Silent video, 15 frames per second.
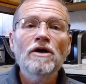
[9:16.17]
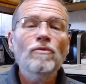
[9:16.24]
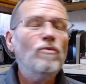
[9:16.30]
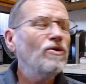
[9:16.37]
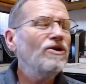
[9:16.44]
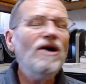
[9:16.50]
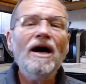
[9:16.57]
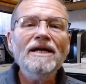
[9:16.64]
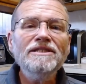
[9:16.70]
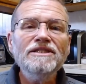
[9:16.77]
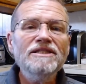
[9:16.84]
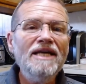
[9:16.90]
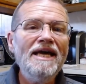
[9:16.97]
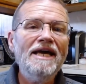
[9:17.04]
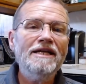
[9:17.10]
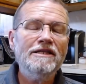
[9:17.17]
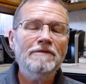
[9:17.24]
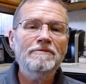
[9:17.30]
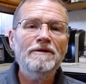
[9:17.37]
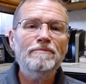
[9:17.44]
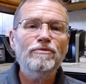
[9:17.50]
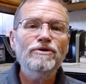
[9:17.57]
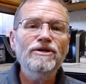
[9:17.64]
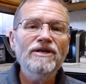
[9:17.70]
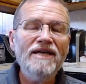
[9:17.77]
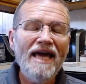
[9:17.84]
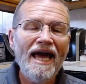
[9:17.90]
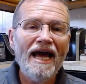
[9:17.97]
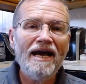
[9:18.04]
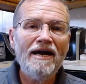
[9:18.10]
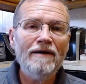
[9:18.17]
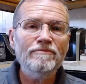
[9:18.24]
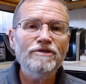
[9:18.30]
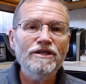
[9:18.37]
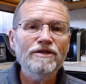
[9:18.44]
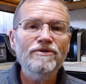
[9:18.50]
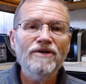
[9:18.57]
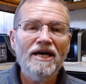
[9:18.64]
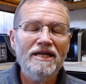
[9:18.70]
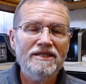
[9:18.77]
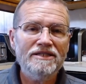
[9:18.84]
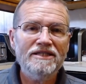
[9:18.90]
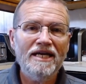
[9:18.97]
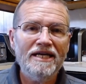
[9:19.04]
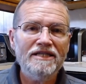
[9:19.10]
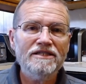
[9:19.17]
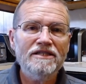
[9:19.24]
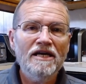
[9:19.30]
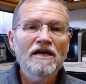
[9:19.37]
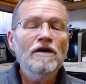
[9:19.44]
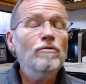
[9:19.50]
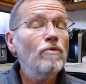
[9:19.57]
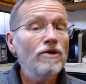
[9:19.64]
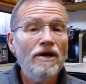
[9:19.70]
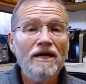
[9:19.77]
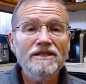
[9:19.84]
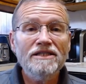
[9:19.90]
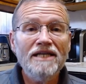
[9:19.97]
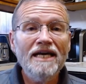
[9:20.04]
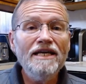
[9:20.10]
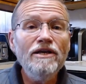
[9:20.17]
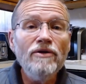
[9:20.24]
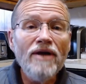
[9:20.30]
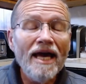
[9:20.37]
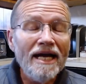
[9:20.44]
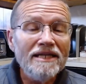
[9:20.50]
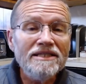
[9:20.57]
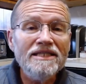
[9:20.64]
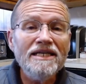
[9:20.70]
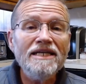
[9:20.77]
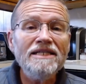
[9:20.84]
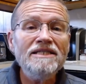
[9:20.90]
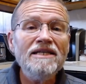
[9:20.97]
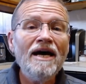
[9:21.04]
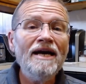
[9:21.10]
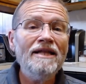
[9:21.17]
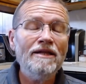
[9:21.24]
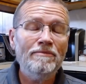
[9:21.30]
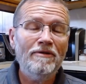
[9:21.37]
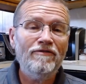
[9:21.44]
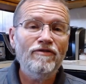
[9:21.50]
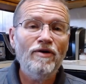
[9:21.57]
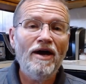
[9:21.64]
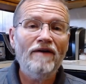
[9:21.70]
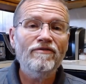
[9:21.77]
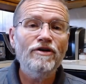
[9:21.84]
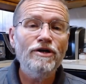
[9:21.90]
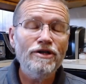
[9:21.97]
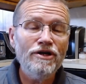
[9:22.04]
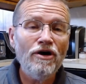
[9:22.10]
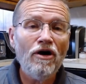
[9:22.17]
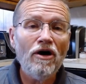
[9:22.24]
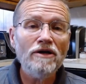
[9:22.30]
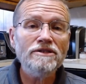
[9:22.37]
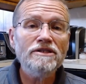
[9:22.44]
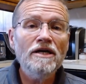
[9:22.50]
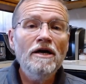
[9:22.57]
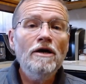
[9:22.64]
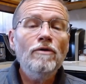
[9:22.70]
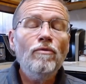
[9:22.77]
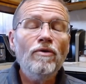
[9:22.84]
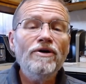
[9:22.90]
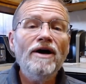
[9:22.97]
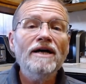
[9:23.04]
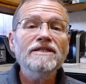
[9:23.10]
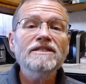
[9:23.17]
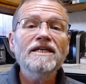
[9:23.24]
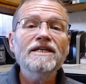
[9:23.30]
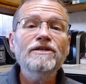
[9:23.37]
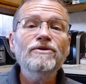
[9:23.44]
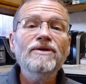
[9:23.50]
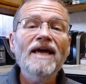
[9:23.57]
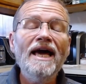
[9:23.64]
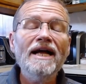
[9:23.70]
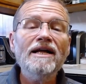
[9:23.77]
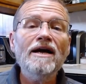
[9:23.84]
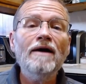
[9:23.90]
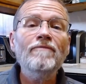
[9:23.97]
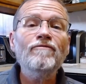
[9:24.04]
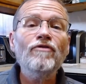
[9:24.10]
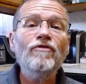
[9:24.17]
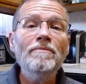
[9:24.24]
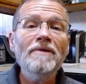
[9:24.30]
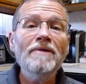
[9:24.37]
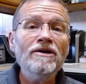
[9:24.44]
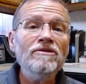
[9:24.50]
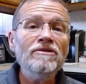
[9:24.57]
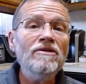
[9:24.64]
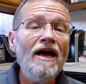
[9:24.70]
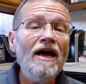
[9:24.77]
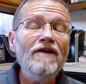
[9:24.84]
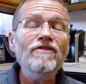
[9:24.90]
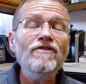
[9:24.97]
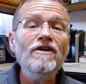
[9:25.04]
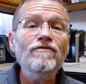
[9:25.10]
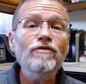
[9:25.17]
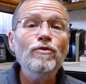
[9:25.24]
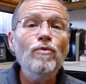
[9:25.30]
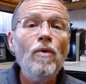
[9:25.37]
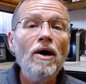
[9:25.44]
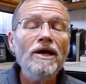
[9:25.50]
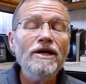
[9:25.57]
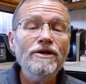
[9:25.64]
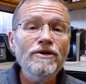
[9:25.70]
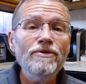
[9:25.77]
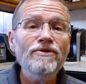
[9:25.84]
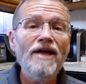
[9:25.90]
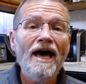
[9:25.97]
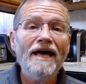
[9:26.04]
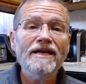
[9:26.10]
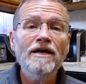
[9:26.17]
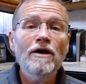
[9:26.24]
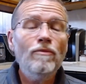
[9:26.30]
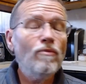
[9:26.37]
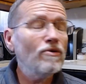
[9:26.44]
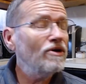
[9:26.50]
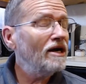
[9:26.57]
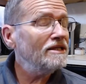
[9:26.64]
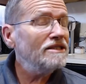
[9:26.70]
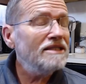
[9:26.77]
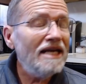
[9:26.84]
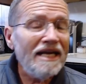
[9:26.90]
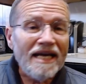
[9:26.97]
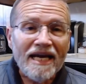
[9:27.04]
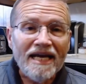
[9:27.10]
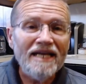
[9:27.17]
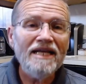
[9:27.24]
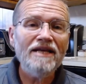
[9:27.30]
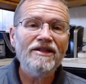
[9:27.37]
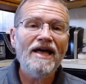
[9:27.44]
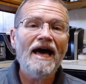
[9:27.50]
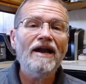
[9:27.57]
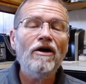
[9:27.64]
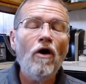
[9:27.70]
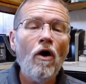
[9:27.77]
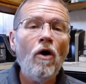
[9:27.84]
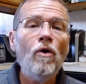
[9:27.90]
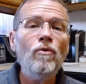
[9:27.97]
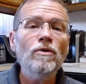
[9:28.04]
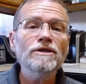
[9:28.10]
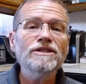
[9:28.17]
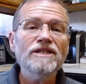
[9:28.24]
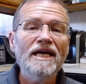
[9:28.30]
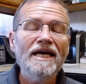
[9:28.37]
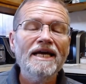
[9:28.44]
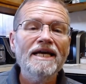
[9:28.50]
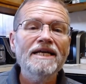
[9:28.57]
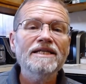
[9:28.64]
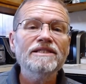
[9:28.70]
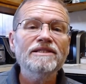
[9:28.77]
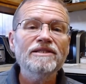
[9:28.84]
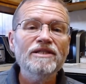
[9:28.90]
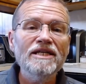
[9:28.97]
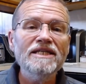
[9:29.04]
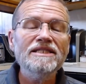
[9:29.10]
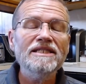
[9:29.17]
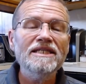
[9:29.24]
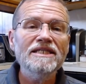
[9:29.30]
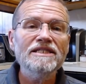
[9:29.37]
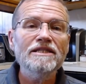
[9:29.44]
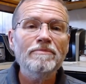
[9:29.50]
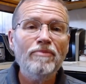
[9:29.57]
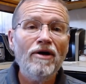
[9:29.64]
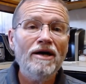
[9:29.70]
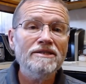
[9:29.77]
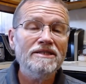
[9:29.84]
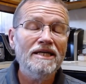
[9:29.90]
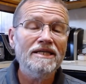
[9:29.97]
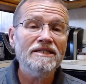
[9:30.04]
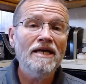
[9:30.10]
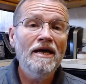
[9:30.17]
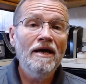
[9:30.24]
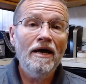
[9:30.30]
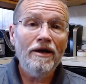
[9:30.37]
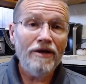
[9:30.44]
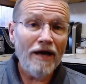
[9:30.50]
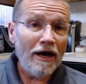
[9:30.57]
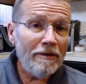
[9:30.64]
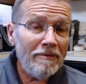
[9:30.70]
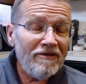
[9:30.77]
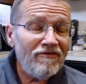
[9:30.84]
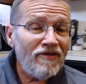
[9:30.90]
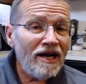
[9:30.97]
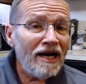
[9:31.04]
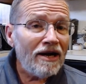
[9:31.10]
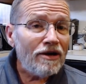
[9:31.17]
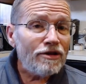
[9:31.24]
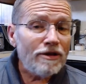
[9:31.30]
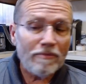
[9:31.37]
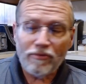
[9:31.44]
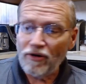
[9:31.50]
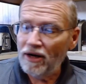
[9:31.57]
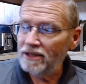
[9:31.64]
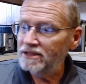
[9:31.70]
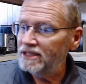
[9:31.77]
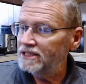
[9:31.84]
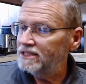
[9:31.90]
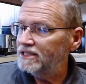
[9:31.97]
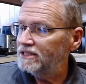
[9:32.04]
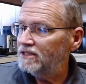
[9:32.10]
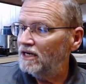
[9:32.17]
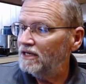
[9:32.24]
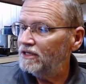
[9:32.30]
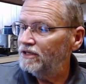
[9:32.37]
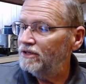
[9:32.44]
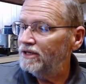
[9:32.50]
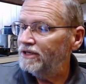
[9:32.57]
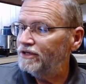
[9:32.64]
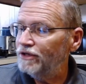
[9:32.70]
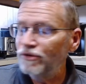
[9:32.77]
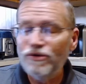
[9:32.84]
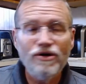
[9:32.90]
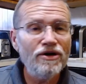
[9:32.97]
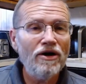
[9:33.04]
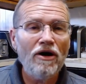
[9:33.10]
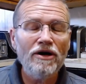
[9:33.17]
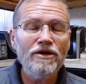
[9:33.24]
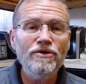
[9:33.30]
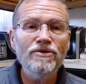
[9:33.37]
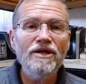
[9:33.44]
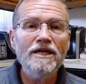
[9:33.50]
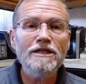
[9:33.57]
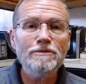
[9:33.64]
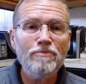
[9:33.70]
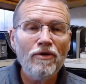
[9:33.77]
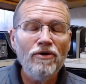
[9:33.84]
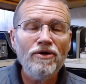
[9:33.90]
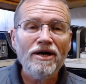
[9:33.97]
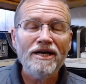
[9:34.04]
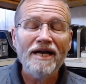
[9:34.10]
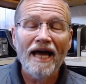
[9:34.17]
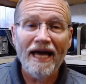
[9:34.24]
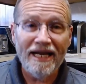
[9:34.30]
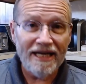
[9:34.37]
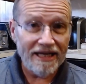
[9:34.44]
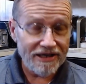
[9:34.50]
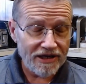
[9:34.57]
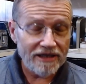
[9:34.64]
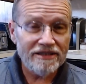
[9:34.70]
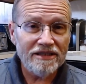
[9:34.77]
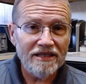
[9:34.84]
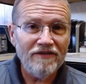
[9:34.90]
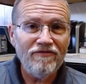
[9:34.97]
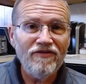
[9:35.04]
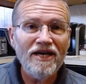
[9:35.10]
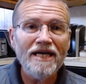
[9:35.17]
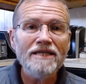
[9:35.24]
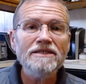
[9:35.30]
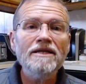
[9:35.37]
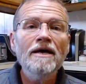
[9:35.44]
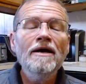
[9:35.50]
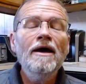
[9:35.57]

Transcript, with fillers: We're not saying to people, you can't come to the United States. We're not saying you can't seek asylum if you have good cause. We're not saying you can't come for a better life if you want to do that. We're not saying any of that. All we're saying is this is the process. Now, to be fair, the process is not good. You could argue that it's broken and it does need fixed.